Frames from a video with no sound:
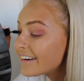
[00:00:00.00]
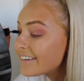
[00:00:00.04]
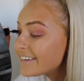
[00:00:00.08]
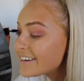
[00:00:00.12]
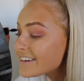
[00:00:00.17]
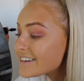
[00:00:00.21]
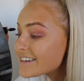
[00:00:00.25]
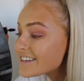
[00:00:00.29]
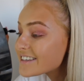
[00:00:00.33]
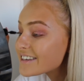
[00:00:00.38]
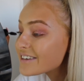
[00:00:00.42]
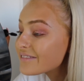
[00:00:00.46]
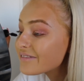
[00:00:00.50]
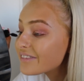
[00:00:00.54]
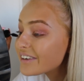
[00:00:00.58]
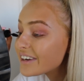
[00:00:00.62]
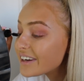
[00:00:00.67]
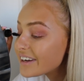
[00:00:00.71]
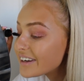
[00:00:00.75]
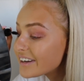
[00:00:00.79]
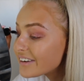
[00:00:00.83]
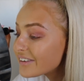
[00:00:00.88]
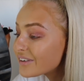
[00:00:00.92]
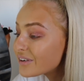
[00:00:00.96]
Which is
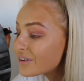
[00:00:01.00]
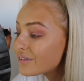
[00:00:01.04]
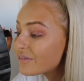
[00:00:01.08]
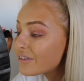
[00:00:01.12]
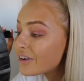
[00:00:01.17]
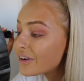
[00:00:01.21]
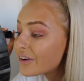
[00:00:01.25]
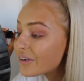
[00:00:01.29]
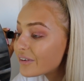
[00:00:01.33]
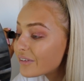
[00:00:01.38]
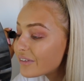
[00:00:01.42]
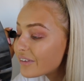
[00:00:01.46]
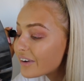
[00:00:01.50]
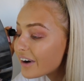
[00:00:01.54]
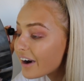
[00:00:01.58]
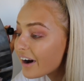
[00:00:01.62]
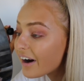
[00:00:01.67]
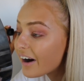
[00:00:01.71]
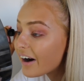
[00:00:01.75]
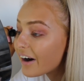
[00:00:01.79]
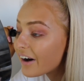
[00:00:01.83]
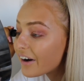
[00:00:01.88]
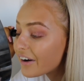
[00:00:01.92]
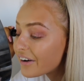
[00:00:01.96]
completely normal.
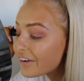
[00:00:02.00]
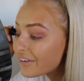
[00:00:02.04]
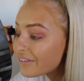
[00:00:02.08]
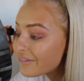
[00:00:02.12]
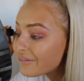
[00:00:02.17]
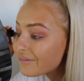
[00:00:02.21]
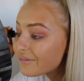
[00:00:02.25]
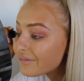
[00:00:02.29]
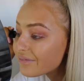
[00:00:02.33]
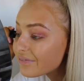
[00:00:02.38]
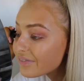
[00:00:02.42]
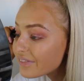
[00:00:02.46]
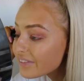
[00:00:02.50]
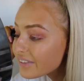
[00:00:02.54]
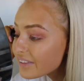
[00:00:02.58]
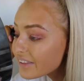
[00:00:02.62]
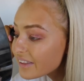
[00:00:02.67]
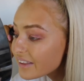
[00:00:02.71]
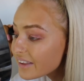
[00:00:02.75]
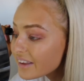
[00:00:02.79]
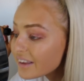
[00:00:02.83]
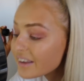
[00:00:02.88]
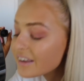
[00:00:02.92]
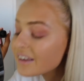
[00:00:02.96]

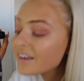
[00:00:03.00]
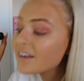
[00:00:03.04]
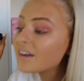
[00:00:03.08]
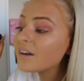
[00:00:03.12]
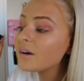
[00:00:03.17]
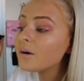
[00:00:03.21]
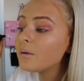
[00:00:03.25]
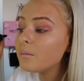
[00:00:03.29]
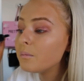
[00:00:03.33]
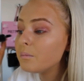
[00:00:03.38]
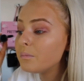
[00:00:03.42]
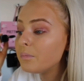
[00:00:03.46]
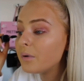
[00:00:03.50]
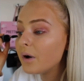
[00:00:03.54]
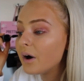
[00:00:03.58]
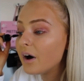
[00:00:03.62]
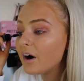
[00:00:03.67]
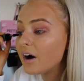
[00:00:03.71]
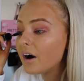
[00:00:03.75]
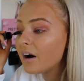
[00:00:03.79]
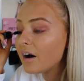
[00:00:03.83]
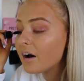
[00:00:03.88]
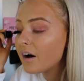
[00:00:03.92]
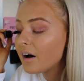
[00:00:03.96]

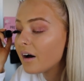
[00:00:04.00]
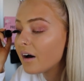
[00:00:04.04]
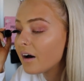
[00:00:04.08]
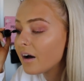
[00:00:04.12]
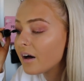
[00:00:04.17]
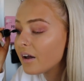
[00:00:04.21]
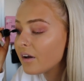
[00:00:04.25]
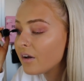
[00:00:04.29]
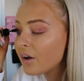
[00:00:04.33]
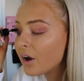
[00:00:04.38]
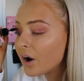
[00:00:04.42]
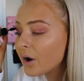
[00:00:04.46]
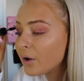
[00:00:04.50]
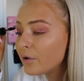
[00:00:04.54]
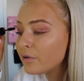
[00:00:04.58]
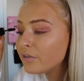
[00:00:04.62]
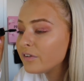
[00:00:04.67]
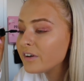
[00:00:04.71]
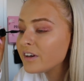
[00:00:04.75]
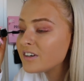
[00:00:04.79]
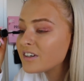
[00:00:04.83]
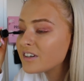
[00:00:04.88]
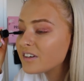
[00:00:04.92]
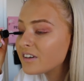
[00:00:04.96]
But no, if
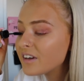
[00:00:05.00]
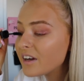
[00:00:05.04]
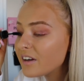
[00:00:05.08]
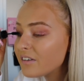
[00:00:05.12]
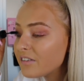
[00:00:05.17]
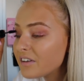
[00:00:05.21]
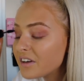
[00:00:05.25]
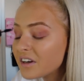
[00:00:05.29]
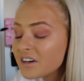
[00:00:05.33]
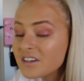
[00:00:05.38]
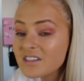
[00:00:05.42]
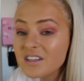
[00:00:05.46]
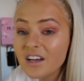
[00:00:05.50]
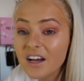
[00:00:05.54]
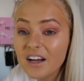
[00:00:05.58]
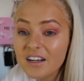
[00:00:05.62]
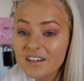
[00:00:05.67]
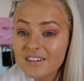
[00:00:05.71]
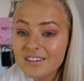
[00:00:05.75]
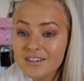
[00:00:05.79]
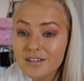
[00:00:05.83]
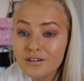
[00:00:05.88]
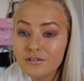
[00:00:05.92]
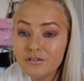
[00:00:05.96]
he goes
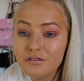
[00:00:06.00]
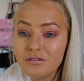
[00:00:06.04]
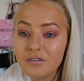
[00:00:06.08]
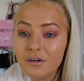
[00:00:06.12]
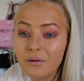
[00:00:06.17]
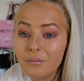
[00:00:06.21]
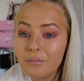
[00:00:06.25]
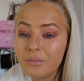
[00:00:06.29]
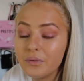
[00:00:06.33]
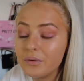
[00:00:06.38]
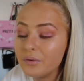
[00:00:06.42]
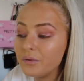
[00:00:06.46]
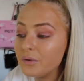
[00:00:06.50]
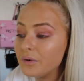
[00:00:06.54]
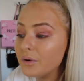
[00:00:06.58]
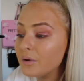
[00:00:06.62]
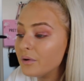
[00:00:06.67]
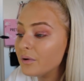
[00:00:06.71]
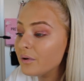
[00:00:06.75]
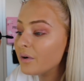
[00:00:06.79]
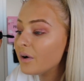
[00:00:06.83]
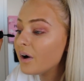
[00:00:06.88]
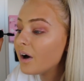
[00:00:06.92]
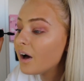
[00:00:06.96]
like to the football
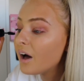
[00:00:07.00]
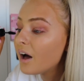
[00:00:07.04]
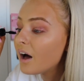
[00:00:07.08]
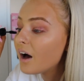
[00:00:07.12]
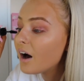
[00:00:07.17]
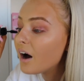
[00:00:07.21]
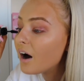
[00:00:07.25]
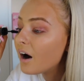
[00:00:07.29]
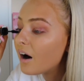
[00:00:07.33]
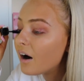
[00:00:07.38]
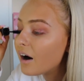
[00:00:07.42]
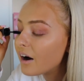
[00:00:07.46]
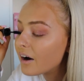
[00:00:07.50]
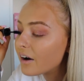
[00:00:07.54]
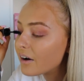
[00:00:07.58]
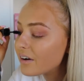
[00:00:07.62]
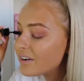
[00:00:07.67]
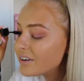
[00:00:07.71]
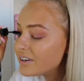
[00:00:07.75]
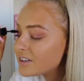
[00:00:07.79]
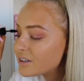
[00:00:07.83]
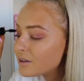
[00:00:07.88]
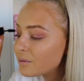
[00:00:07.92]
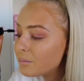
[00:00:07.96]
or
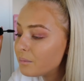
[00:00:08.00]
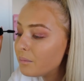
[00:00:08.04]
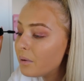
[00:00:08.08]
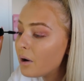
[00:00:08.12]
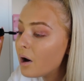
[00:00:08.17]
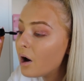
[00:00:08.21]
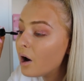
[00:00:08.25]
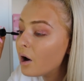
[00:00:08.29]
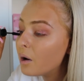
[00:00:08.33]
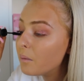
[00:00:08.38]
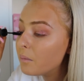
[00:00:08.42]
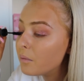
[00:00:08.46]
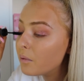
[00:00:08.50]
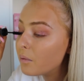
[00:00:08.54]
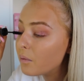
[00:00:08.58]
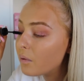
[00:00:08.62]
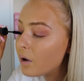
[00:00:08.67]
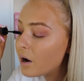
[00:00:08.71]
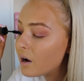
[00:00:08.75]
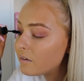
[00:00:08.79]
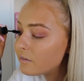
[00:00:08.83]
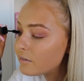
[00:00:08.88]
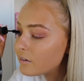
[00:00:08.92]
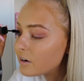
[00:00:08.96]
goes to the pub or
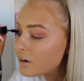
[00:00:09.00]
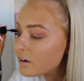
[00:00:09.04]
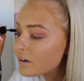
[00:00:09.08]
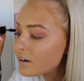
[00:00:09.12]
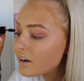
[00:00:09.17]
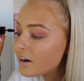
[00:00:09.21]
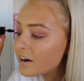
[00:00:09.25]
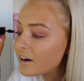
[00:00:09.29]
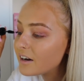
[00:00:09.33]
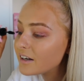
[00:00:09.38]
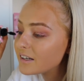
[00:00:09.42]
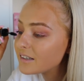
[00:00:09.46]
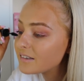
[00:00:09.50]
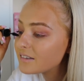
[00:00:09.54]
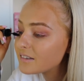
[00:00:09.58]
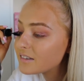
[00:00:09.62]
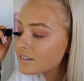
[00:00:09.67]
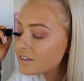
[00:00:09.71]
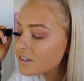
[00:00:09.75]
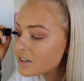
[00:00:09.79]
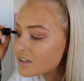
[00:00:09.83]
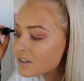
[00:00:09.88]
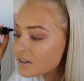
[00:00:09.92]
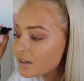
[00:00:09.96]
whatever, like,
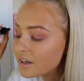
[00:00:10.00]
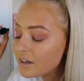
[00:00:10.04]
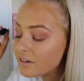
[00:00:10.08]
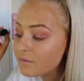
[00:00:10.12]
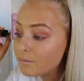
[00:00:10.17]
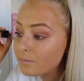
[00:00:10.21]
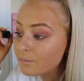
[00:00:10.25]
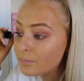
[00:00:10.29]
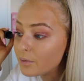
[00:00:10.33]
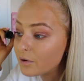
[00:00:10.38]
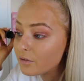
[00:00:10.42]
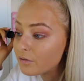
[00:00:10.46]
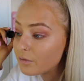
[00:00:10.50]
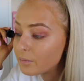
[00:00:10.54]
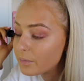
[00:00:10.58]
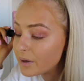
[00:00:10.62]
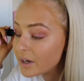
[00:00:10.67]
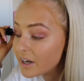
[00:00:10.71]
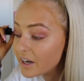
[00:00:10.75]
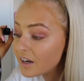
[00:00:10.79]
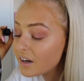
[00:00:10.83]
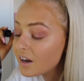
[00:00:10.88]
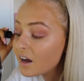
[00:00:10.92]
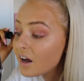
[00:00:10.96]
doesn't even bother
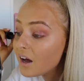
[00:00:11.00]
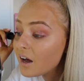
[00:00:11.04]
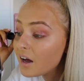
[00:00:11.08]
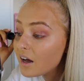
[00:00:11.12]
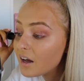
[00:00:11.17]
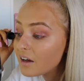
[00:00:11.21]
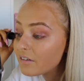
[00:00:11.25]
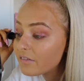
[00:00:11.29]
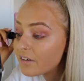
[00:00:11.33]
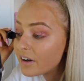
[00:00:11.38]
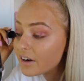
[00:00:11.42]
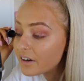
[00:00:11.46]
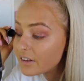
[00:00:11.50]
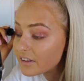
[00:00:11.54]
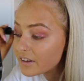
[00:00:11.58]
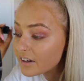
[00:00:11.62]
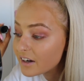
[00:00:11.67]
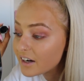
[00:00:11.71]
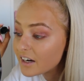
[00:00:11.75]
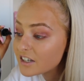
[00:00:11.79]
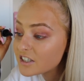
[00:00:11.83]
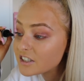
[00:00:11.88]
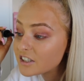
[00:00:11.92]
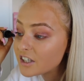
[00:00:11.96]
me. If anything,
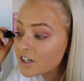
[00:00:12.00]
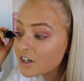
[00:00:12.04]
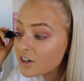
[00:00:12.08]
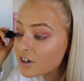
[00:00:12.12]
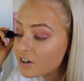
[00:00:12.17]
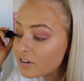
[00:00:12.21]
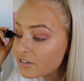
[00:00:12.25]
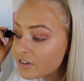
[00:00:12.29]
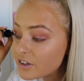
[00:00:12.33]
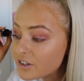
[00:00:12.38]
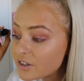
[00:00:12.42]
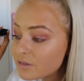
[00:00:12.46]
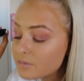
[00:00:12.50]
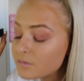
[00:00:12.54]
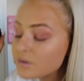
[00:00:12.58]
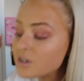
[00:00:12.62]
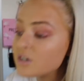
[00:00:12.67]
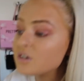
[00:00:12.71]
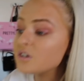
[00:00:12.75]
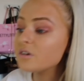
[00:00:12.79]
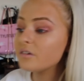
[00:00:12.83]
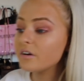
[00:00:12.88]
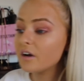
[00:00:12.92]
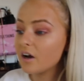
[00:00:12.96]
I actually encourage him to
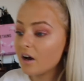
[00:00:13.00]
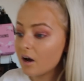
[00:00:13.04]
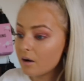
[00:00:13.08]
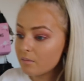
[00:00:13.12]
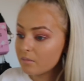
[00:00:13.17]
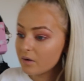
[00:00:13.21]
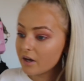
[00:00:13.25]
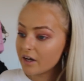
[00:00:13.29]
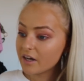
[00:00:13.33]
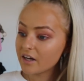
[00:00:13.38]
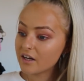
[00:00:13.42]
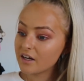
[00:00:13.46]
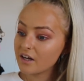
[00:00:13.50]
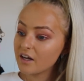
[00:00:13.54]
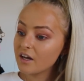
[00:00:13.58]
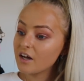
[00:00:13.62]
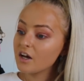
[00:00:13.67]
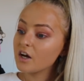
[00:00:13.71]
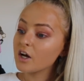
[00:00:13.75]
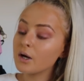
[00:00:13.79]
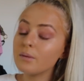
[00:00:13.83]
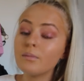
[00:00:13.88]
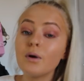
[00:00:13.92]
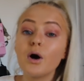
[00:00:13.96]
do it. I'm like,
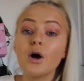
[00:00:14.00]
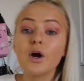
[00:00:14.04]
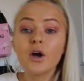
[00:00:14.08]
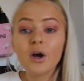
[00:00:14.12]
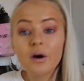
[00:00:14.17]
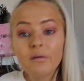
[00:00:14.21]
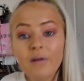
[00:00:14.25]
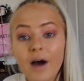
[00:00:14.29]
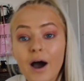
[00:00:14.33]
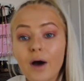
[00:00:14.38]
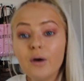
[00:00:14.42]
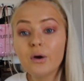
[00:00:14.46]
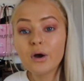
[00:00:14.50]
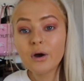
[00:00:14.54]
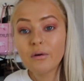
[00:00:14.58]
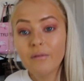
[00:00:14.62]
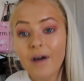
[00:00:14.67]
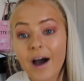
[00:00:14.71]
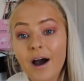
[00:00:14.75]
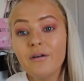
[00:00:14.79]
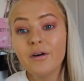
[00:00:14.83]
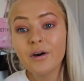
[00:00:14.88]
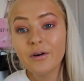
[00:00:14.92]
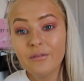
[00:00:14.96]
come on, go out, go
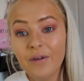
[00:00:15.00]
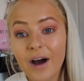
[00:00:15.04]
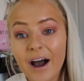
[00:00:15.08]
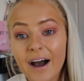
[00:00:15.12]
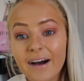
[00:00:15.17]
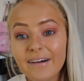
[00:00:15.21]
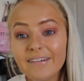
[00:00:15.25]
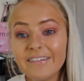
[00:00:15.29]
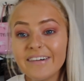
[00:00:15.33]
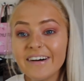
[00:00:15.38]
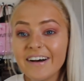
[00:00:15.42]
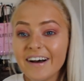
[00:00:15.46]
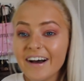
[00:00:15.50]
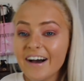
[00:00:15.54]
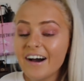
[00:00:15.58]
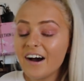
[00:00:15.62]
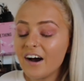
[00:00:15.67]
out, go out.